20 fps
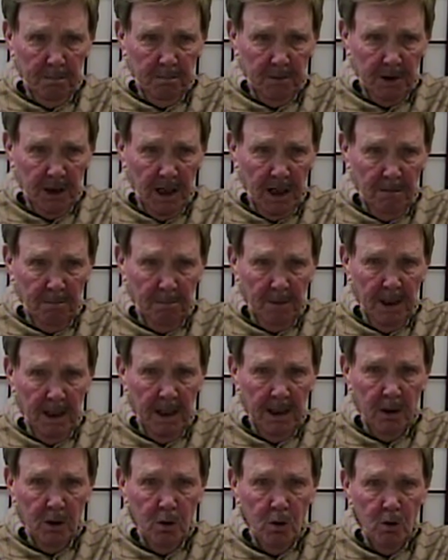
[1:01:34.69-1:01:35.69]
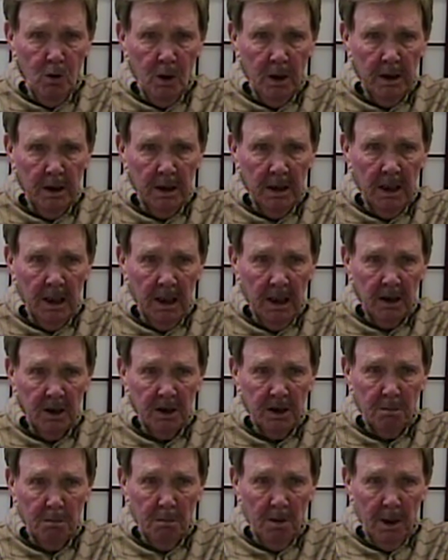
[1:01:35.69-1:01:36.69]
job paid
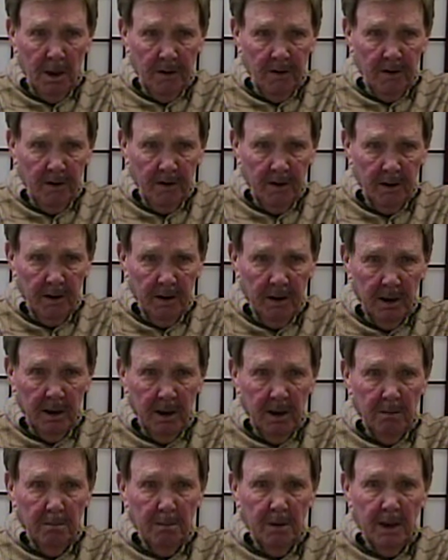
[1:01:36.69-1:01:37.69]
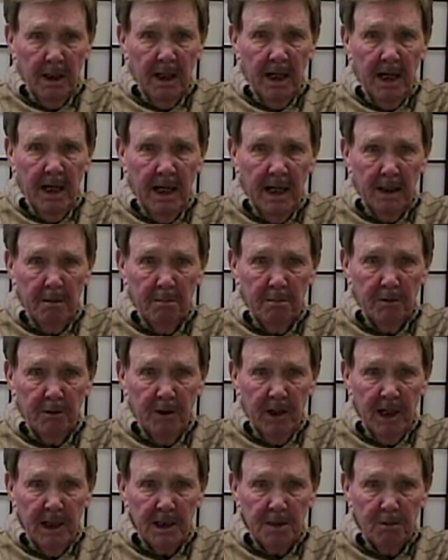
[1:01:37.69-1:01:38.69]
$200 a month, but I had to
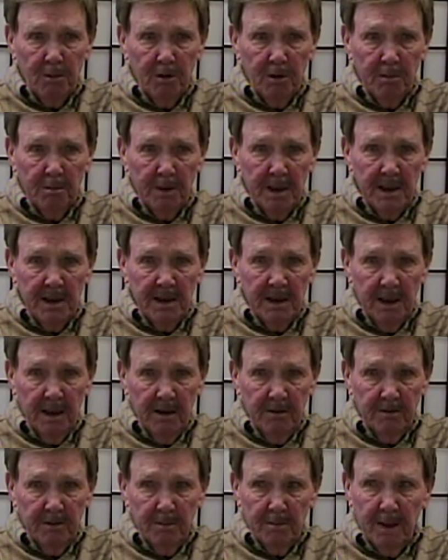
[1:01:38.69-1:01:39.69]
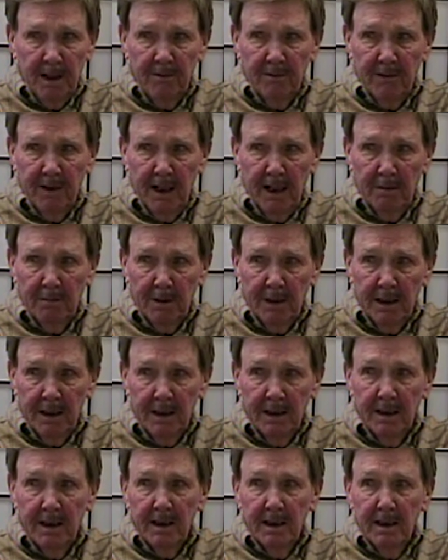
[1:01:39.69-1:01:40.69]
transport myself and my family
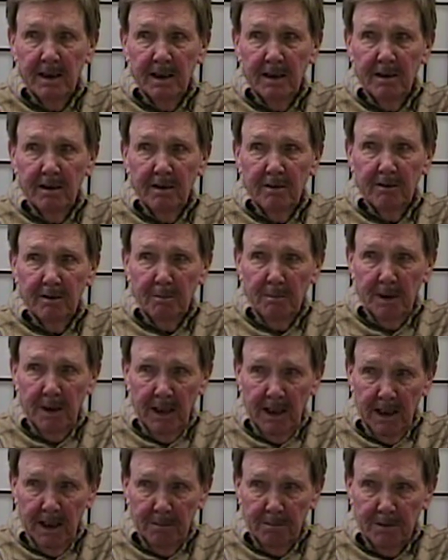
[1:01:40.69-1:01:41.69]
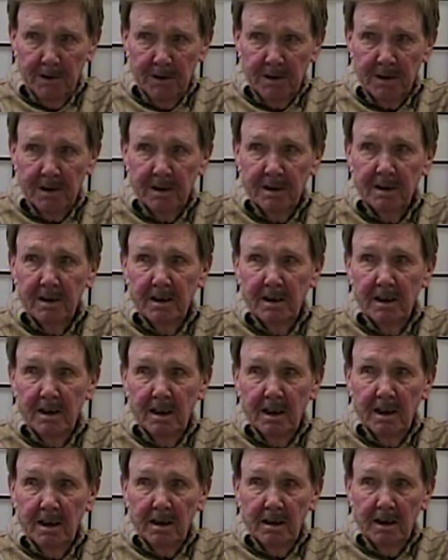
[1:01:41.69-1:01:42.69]
from Minneapolis
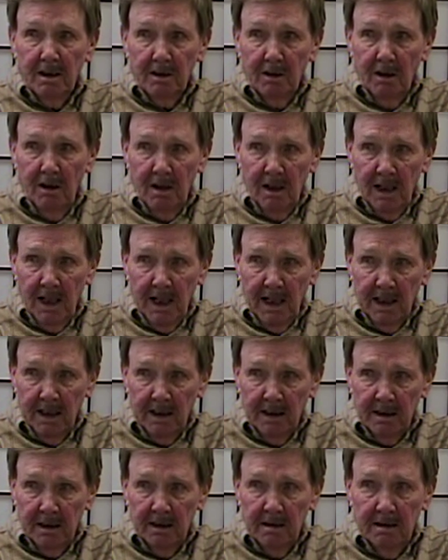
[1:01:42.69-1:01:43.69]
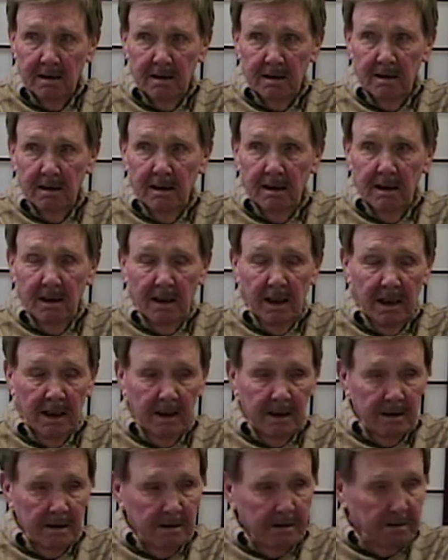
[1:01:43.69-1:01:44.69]
to Long Island,
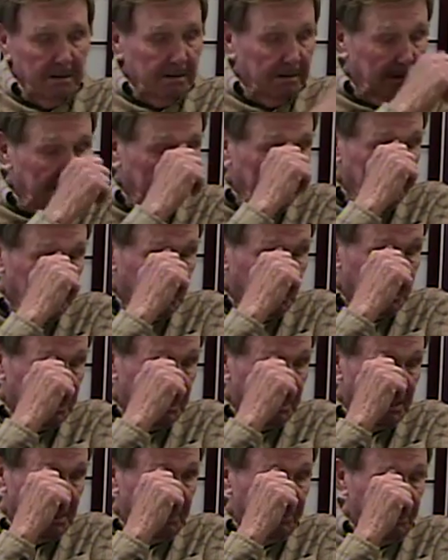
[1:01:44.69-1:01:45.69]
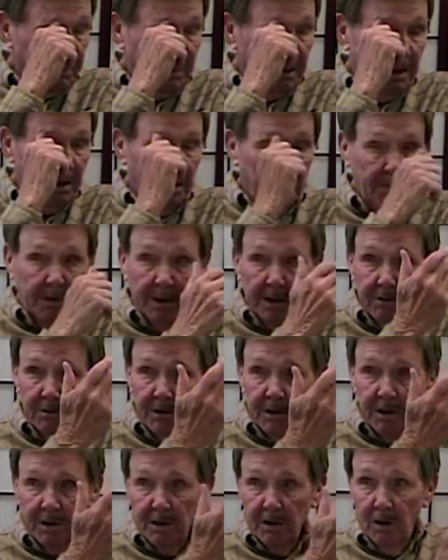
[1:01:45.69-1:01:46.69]
and the cost of living there, I mean, there was
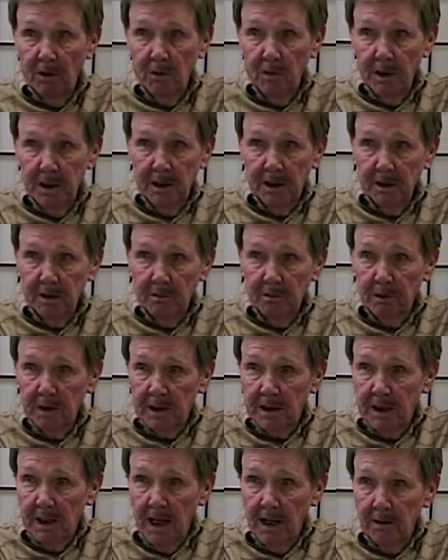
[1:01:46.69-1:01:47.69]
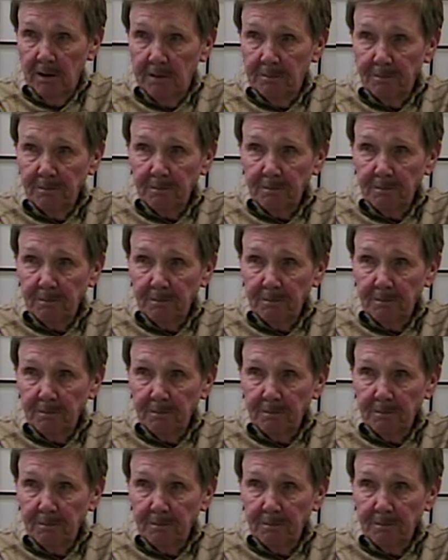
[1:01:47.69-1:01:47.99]
just no way you could work it out.